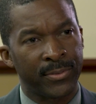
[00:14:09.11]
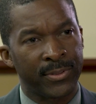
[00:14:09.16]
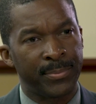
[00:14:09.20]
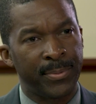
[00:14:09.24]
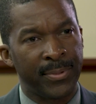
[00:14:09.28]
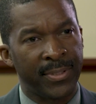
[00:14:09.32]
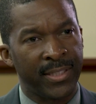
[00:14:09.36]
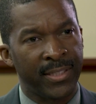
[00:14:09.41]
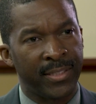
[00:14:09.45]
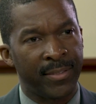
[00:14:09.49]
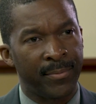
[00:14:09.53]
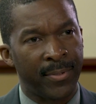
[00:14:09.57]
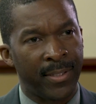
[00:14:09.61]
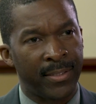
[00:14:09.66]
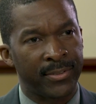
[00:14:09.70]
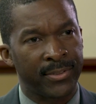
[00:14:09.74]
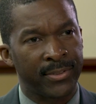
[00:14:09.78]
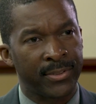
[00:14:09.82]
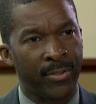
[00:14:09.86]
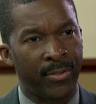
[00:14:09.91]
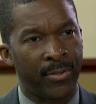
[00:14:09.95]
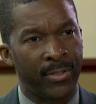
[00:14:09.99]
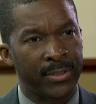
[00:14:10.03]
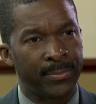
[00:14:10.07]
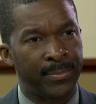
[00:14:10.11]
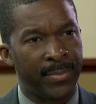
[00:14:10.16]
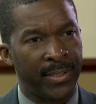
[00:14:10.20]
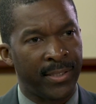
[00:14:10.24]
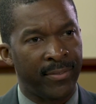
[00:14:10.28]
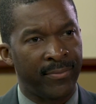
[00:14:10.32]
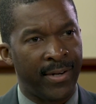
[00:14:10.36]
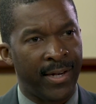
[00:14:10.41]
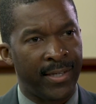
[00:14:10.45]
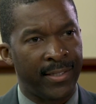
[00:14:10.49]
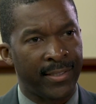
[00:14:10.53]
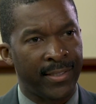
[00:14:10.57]
speaking about SARS being
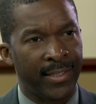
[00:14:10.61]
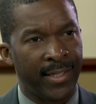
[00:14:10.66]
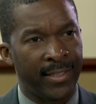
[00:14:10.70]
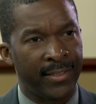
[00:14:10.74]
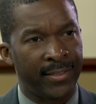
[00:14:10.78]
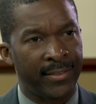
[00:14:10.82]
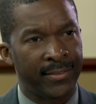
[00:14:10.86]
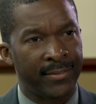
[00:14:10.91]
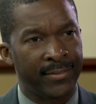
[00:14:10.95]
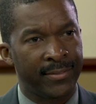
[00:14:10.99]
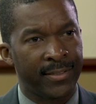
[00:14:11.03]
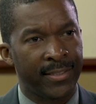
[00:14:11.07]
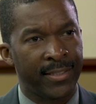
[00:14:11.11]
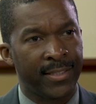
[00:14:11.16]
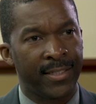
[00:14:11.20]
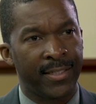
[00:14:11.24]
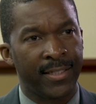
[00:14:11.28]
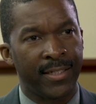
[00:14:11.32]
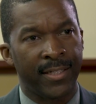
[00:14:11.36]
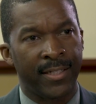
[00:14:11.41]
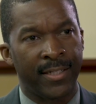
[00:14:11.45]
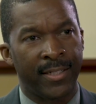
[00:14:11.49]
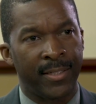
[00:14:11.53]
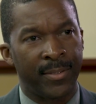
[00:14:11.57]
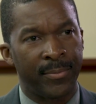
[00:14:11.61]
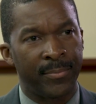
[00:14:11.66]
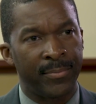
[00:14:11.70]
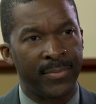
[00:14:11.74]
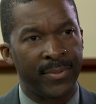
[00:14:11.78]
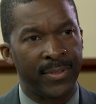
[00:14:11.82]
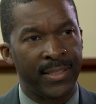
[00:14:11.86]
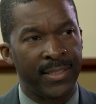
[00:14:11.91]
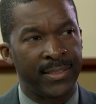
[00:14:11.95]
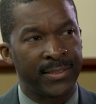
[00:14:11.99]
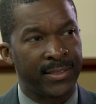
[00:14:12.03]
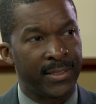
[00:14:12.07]
eradicated,
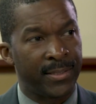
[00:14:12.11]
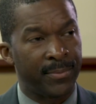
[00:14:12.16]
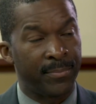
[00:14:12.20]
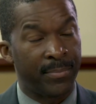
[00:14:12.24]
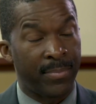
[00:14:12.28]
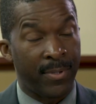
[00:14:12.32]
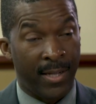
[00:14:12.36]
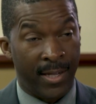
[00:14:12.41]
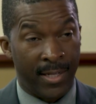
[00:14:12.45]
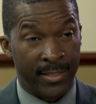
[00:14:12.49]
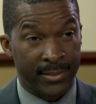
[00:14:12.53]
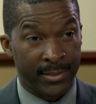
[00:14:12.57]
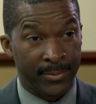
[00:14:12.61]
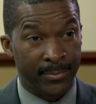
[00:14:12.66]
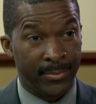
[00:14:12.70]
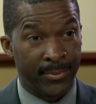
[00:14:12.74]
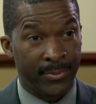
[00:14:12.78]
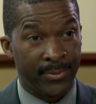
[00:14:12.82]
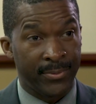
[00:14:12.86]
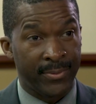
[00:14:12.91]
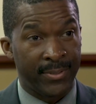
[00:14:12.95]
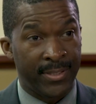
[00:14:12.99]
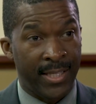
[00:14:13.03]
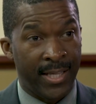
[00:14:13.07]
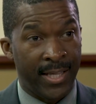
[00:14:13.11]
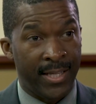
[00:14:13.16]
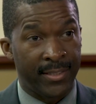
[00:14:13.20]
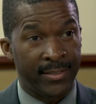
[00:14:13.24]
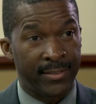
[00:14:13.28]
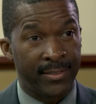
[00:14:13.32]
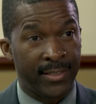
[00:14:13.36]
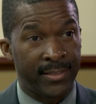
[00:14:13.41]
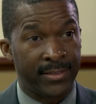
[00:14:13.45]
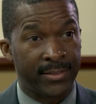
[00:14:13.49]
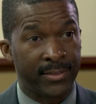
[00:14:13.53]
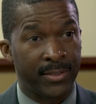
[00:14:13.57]
is it possible that
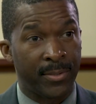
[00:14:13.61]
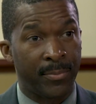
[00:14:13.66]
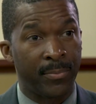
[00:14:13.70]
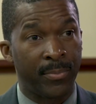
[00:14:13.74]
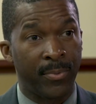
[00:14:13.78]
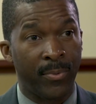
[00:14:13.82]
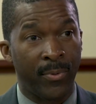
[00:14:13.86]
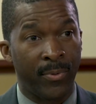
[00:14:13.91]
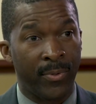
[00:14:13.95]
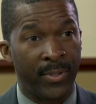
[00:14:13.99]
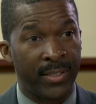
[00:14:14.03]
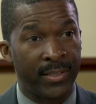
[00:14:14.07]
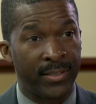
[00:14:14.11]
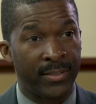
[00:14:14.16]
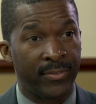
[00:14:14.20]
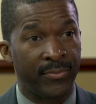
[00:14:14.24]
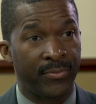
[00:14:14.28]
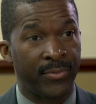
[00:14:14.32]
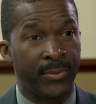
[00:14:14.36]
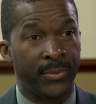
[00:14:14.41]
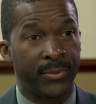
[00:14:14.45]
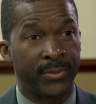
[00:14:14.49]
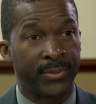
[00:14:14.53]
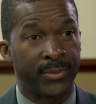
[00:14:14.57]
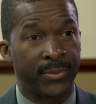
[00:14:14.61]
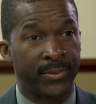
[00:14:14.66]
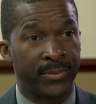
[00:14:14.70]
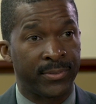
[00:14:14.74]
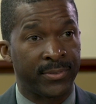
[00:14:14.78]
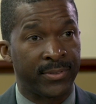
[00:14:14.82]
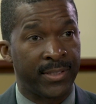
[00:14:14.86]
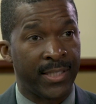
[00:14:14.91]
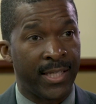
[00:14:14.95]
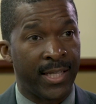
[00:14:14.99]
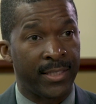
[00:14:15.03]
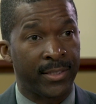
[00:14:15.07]
at some point in the future
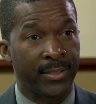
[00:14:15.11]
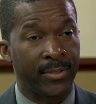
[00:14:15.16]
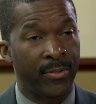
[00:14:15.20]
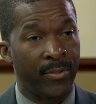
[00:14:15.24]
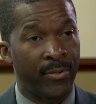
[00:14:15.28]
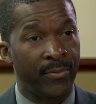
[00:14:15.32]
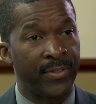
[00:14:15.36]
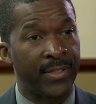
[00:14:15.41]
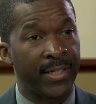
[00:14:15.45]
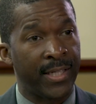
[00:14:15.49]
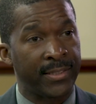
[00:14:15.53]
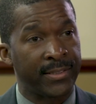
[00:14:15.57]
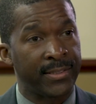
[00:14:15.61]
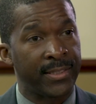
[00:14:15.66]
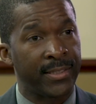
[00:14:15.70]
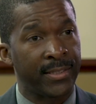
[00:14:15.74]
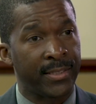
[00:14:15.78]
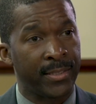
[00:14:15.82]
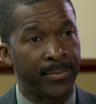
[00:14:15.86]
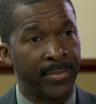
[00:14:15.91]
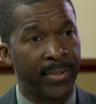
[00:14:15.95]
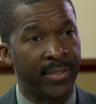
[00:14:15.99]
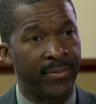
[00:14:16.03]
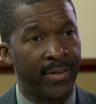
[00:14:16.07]
that COVID-19 could be